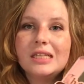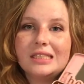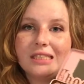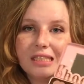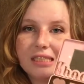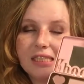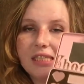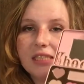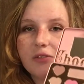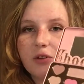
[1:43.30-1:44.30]

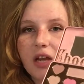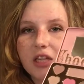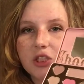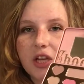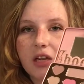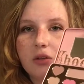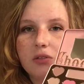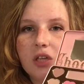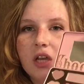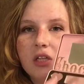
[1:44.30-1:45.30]
16 different eyeshadows,
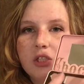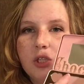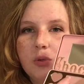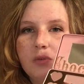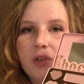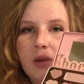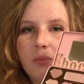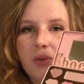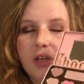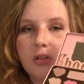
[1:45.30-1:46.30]
2 of them
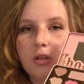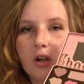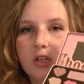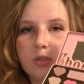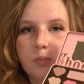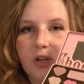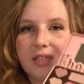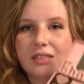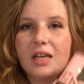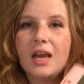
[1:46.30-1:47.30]
being large bricks,